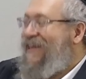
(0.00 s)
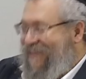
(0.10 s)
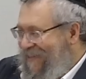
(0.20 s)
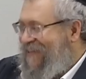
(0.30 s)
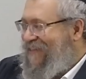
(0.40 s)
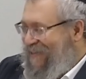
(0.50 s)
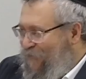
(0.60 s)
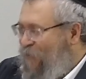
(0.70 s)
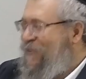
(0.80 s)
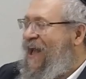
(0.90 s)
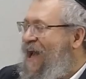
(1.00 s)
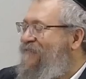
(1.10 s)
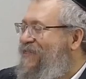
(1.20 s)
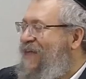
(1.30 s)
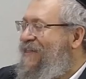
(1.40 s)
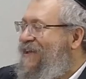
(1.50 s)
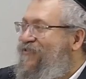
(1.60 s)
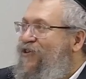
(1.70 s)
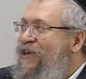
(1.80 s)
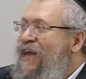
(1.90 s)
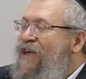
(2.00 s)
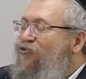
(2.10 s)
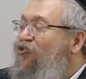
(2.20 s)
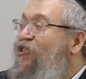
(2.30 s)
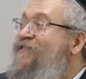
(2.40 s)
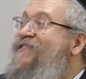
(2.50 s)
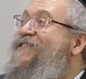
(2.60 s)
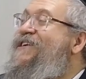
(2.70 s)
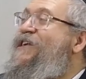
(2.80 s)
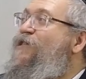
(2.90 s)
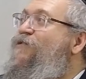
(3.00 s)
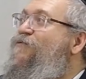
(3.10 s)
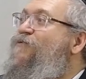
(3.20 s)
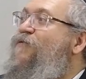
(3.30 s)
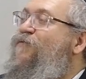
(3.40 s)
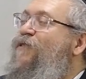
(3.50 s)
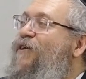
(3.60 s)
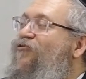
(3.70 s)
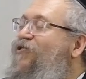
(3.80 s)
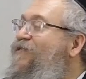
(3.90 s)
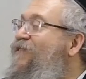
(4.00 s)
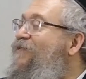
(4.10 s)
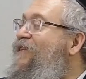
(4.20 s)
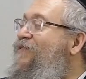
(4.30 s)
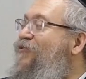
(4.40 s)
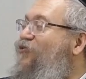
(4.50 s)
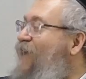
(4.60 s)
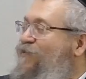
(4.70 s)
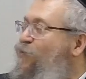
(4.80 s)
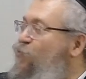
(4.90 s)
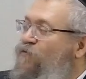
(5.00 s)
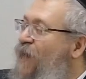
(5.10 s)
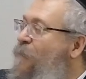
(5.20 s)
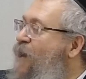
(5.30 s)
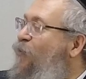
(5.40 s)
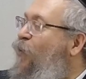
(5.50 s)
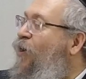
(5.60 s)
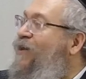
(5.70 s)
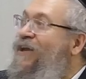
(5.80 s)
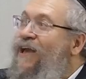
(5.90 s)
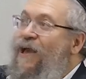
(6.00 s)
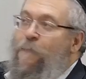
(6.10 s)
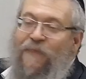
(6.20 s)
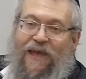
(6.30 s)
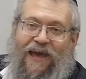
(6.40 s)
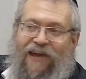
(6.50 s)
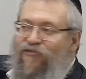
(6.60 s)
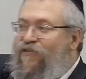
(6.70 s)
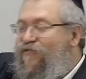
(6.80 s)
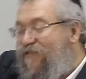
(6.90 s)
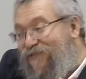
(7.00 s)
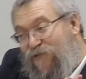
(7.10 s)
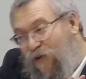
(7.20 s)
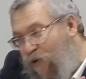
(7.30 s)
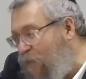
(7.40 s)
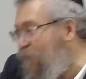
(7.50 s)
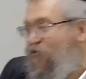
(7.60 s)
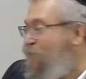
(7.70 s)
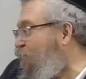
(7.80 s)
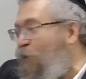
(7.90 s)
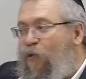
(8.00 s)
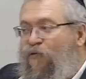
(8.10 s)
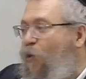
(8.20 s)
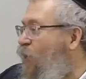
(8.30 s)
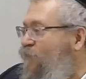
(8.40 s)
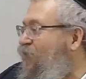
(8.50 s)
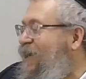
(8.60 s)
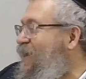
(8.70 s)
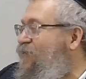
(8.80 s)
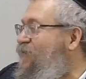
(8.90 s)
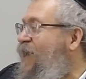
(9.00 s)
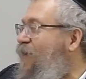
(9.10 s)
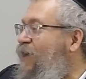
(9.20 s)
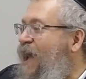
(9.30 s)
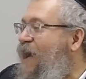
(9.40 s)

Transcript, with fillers: point, going back to the general concept that we learned in the Maimer. What's the general concept? What happens now as a result of this intimacy?